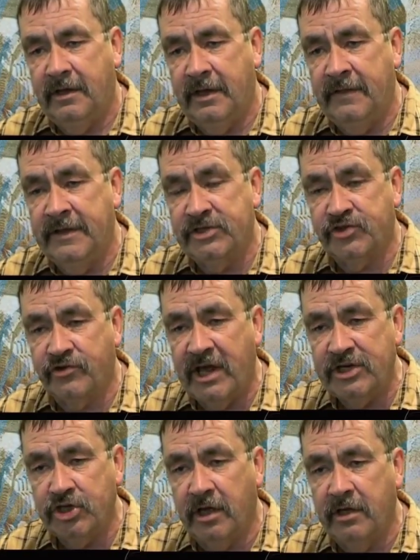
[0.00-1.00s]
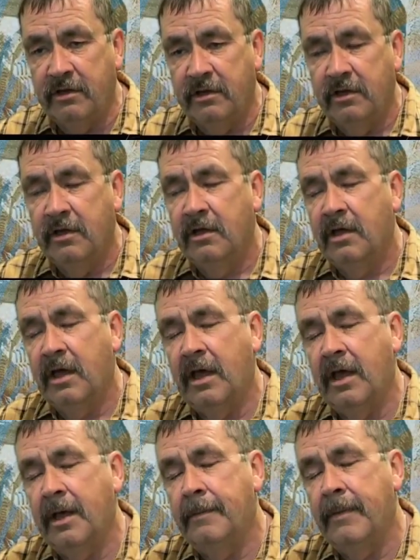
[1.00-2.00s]
in this treasure,
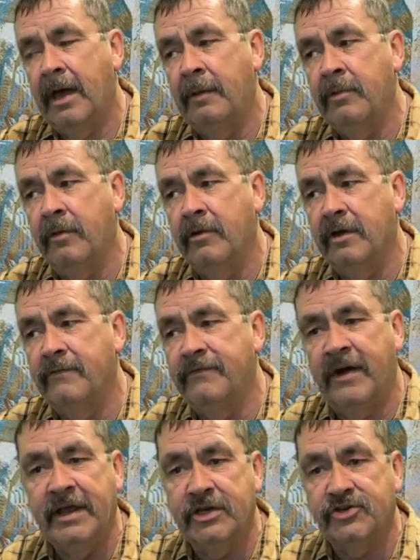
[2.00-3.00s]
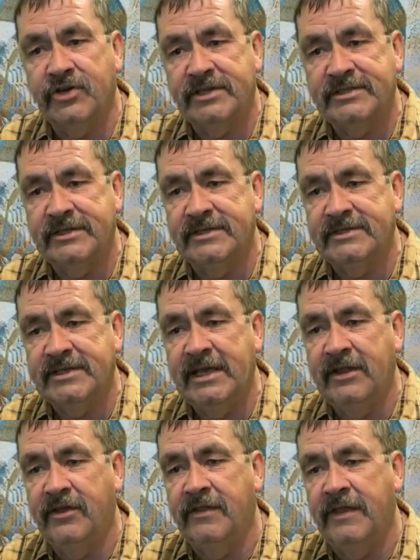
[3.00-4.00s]
and we were very interested to
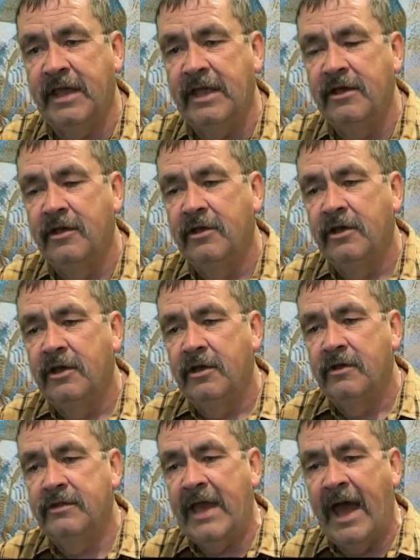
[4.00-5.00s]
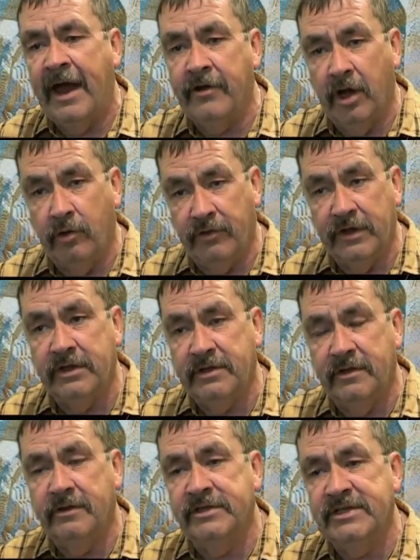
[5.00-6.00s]
see that the arrow
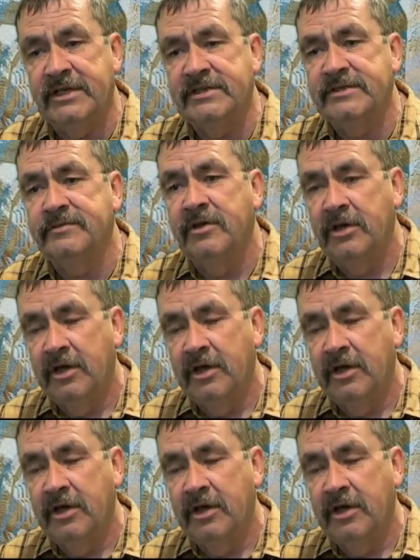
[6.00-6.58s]
that is